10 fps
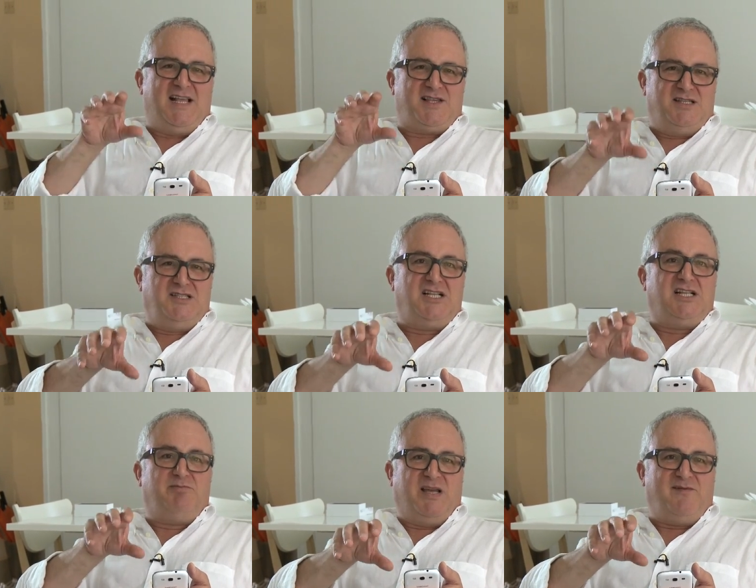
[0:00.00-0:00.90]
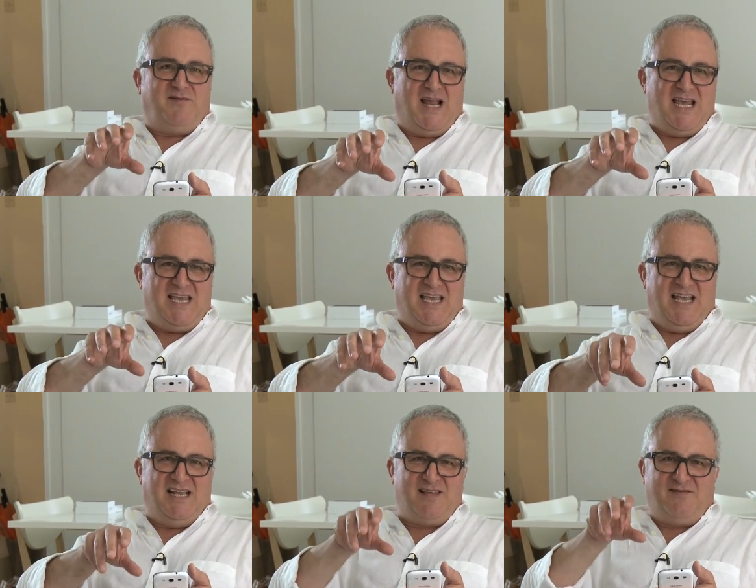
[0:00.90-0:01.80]
it's a little bit
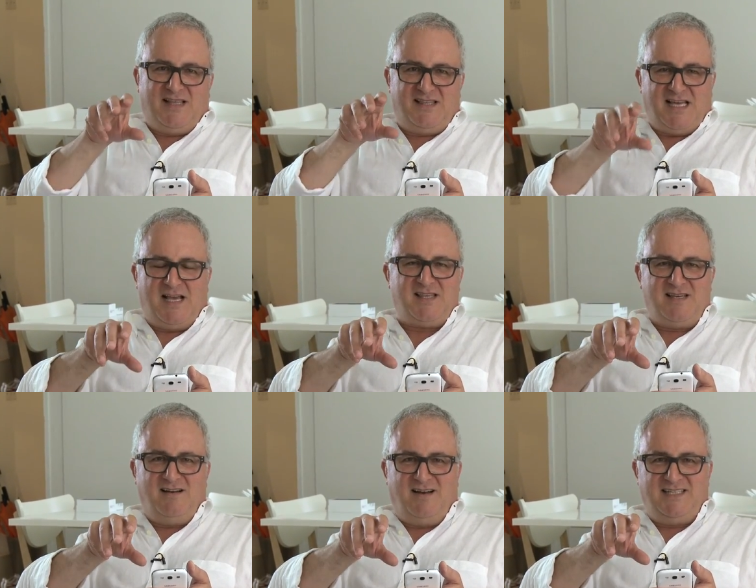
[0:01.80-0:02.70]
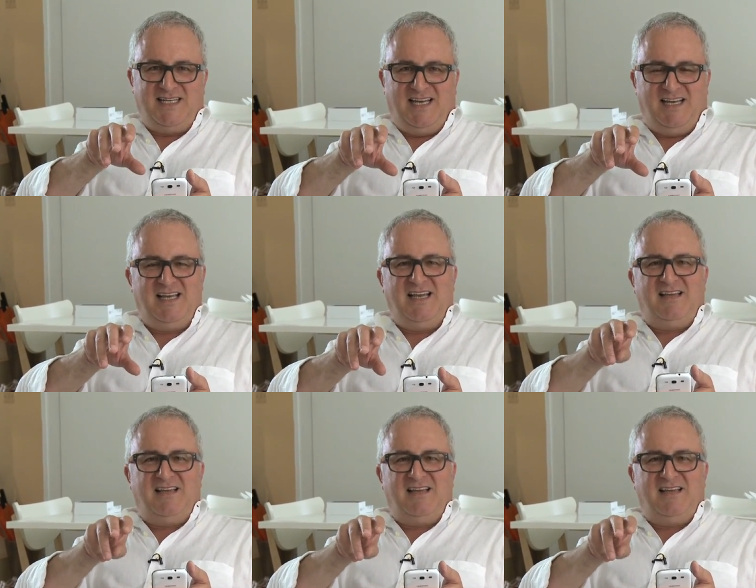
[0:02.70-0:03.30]
flaky. It's a fantastic idea.